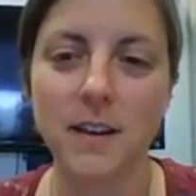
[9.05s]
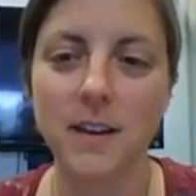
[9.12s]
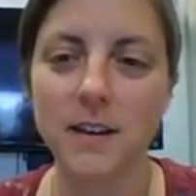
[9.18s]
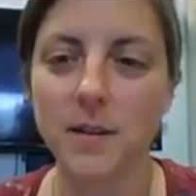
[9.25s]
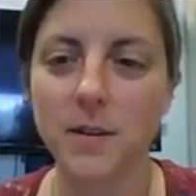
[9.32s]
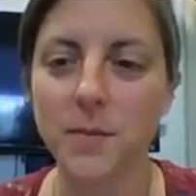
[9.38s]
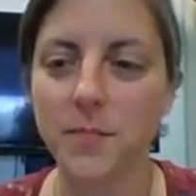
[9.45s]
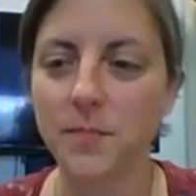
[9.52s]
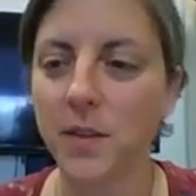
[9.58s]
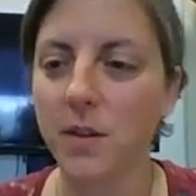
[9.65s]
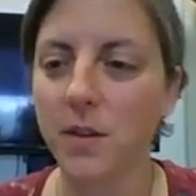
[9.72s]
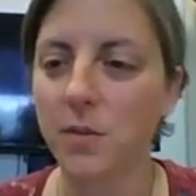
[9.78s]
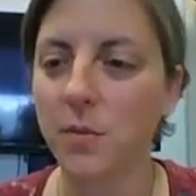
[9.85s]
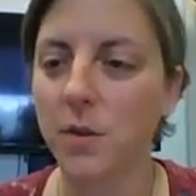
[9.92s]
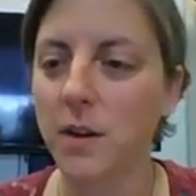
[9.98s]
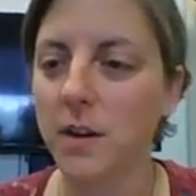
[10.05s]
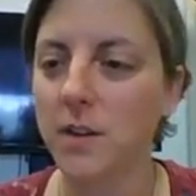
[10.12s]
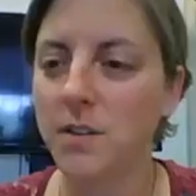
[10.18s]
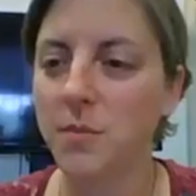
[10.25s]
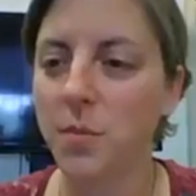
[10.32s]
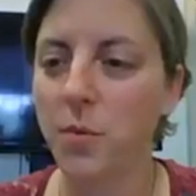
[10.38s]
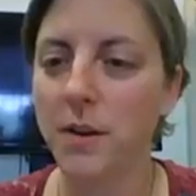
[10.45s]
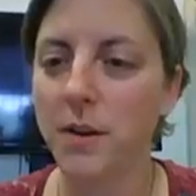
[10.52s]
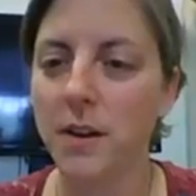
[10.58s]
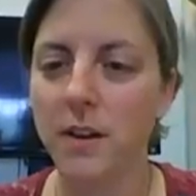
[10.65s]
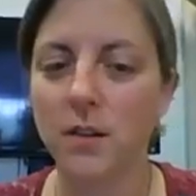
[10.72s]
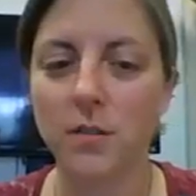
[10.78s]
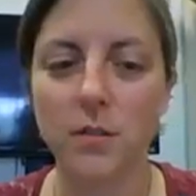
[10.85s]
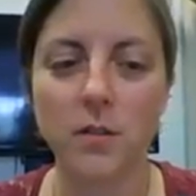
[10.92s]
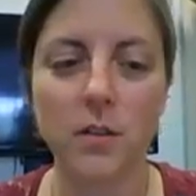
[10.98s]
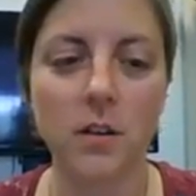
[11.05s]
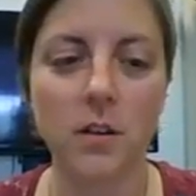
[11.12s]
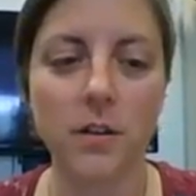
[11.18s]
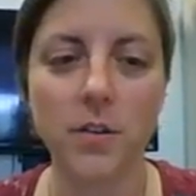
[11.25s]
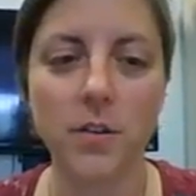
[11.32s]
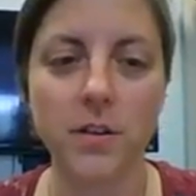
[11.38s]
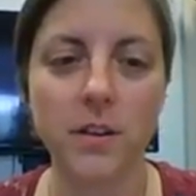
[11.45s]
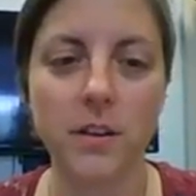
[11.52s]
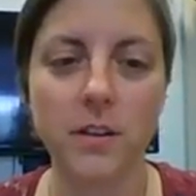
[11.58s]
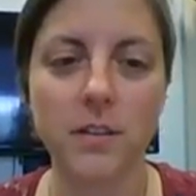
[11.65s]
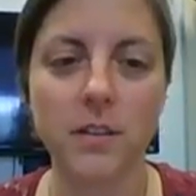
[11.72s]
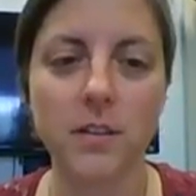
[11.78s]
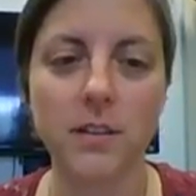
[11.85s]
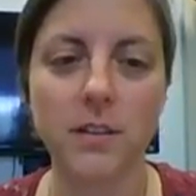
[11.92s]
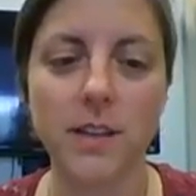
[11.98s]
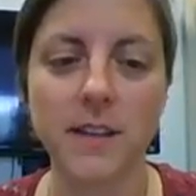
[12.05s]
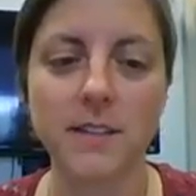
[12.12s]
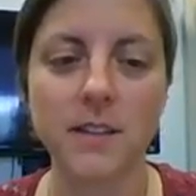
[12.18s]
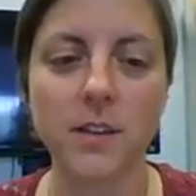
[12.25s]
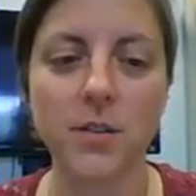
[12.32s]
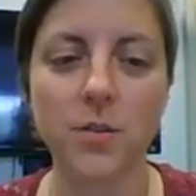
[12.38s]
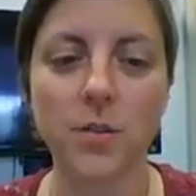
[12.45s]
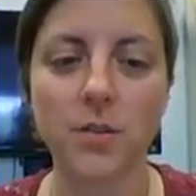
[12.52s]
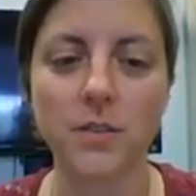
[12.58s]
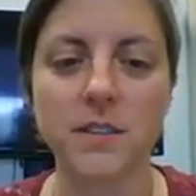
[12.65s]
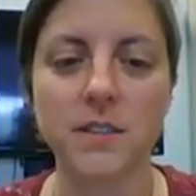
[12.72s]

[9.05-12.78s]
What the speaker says: I wanted to point out underneath the lesson goals,